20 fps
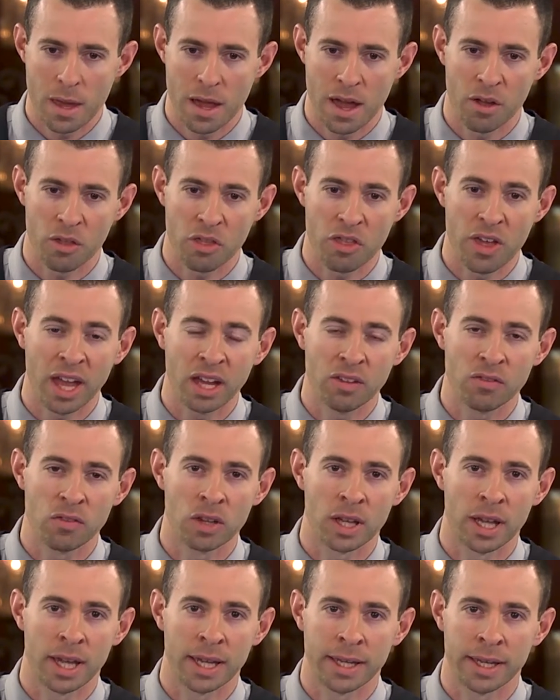how
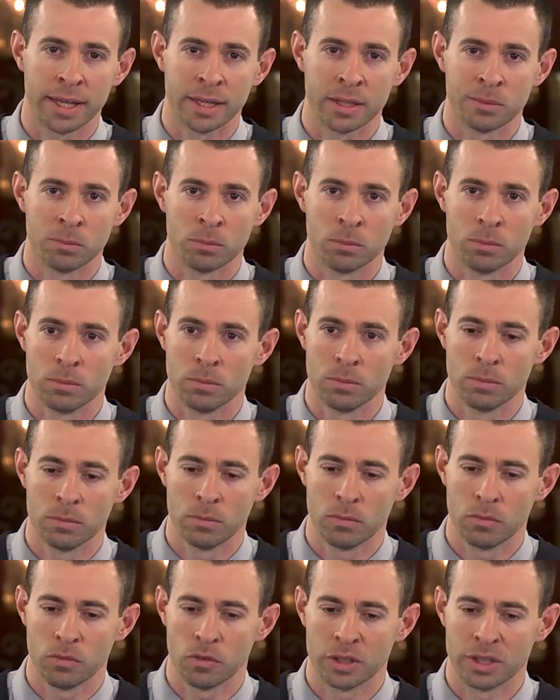thankful I am
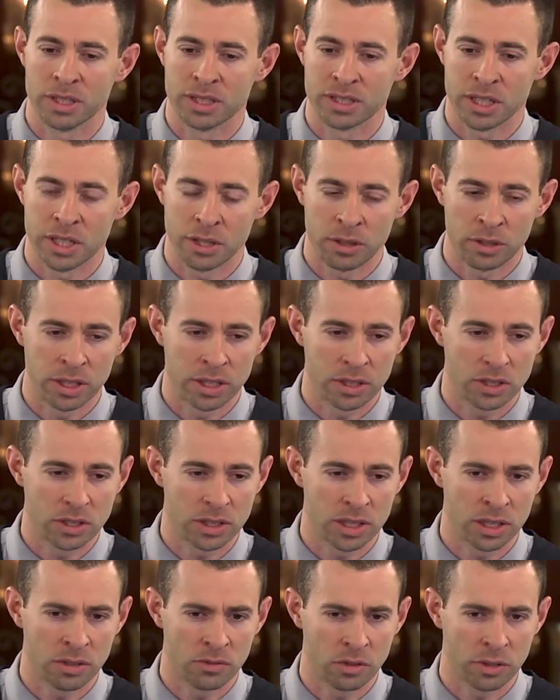for His
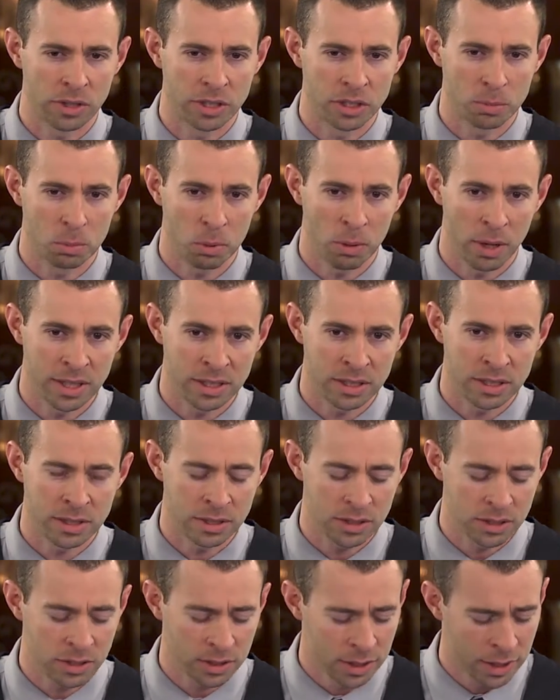nearness and for His
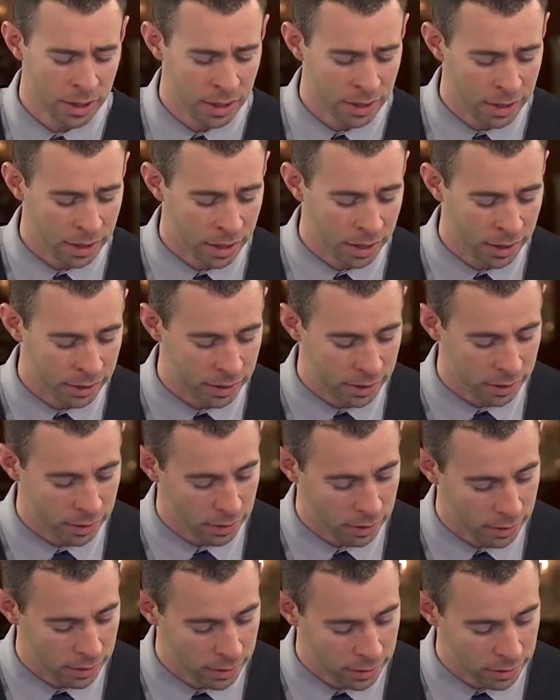presence. And
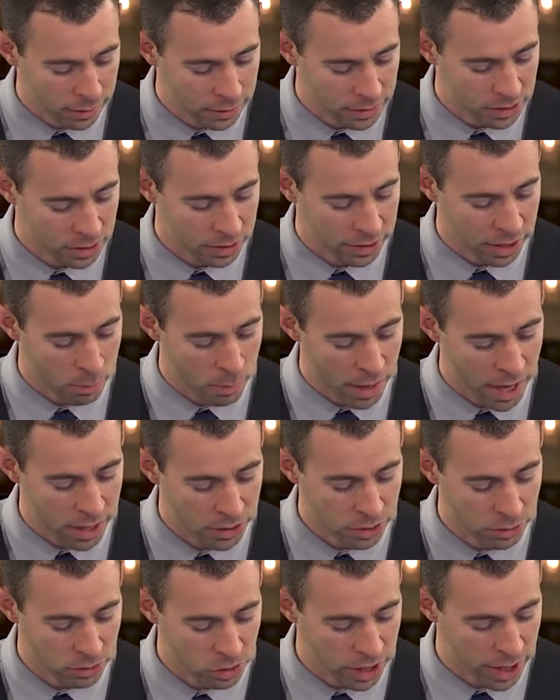let's look at
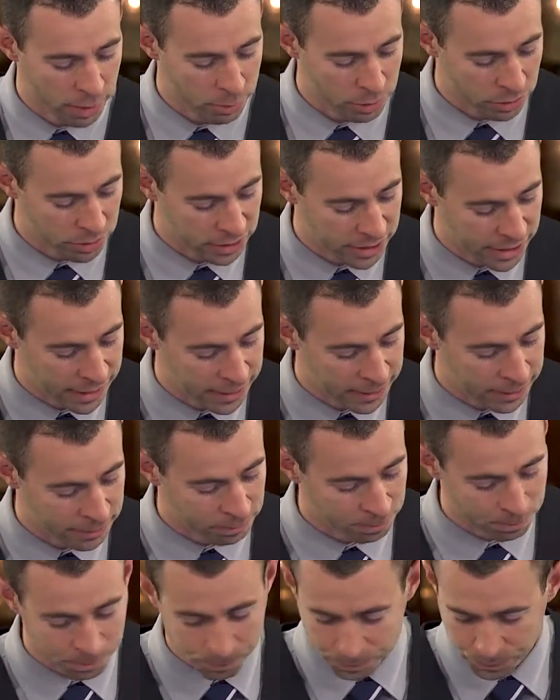Matthew chapter
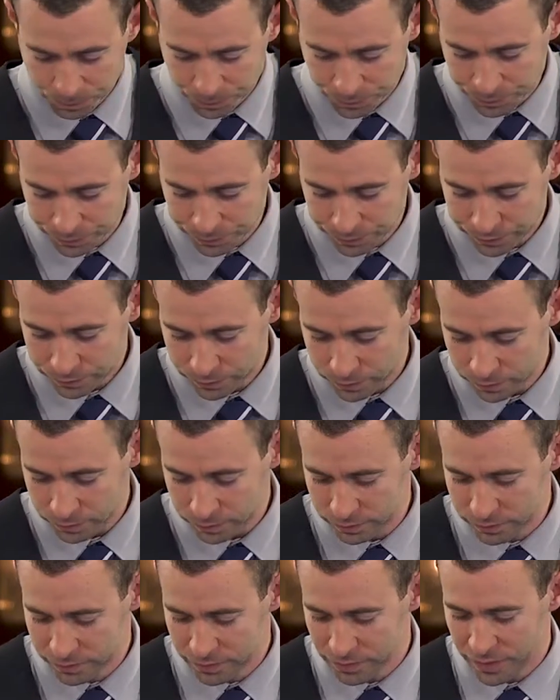10.
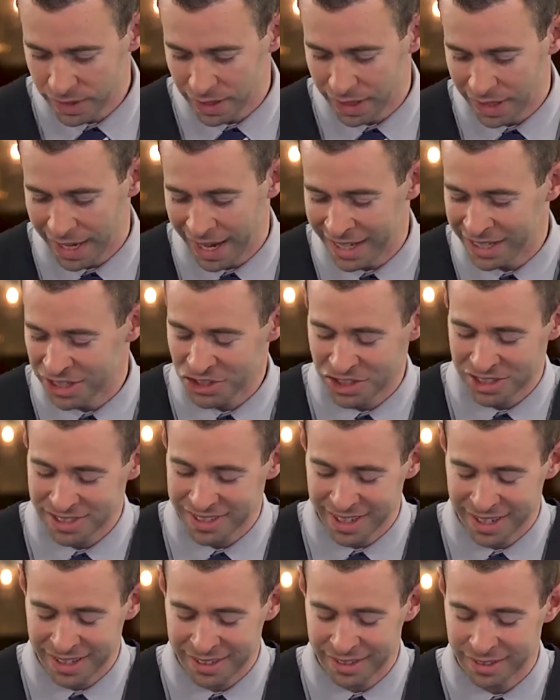And it just
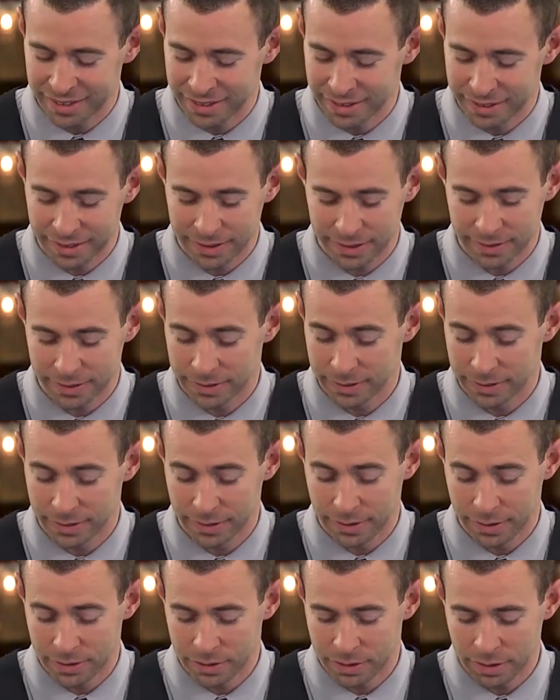kind of,
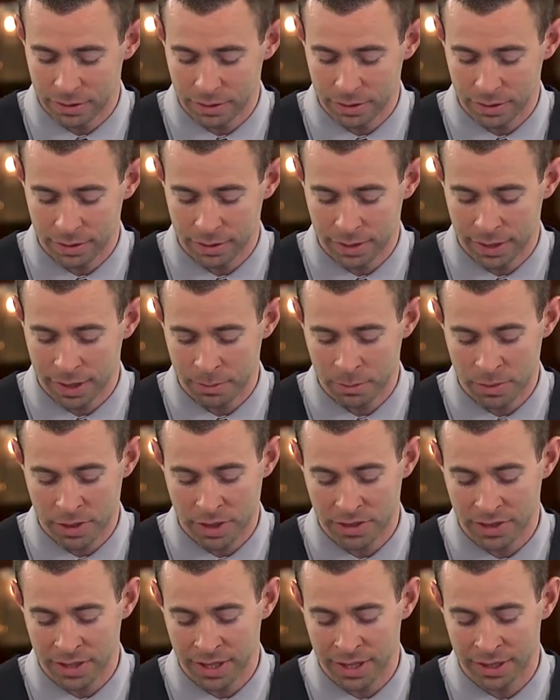
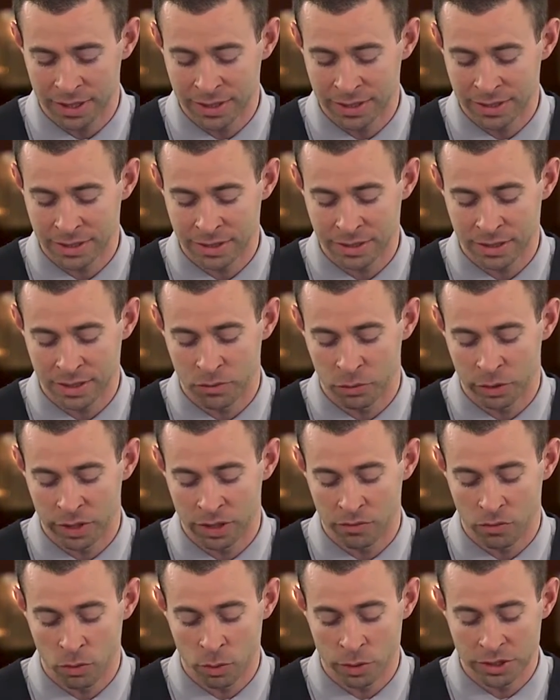the thing is it
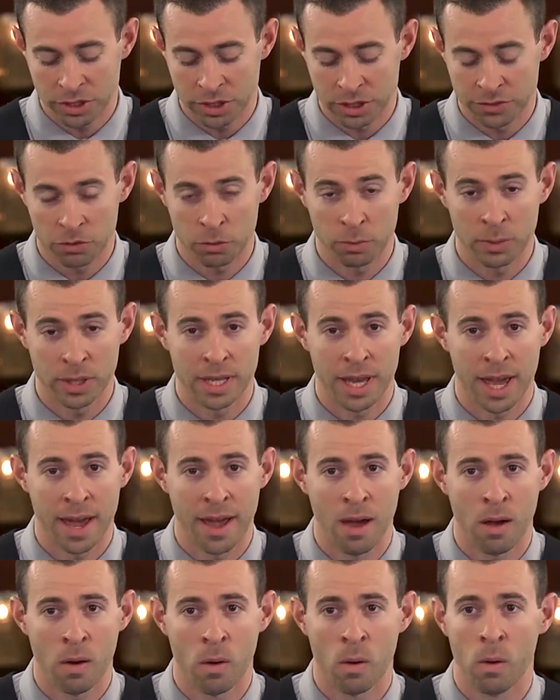reinforces for me
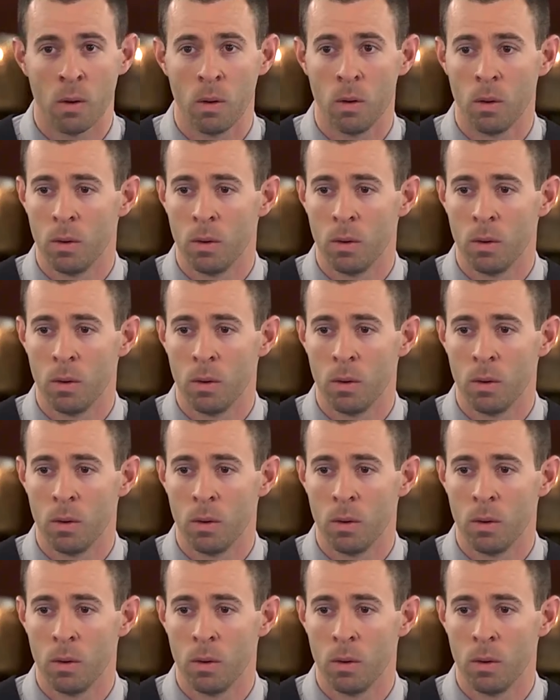how